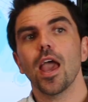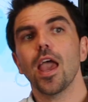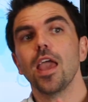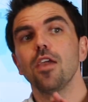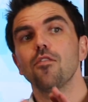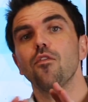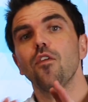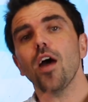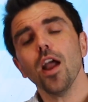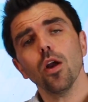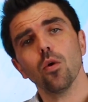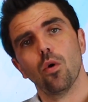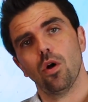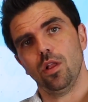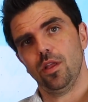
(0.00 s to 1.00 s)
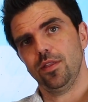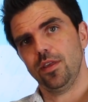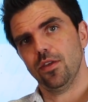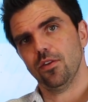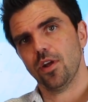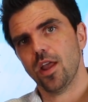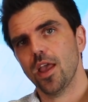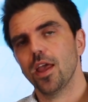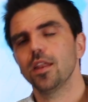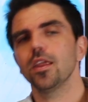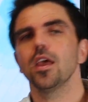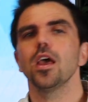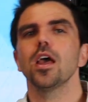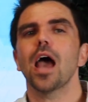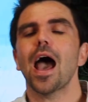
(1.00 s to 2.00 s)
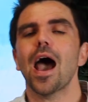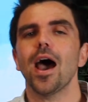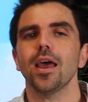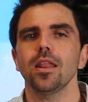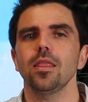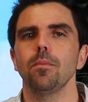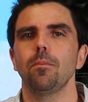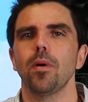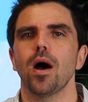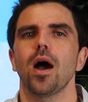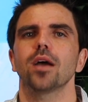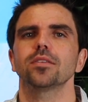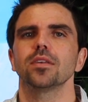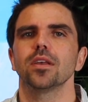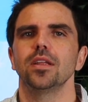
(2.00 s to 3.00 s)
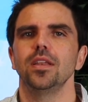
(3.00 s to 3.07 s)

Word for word: A firewall, on the other hand, out of the box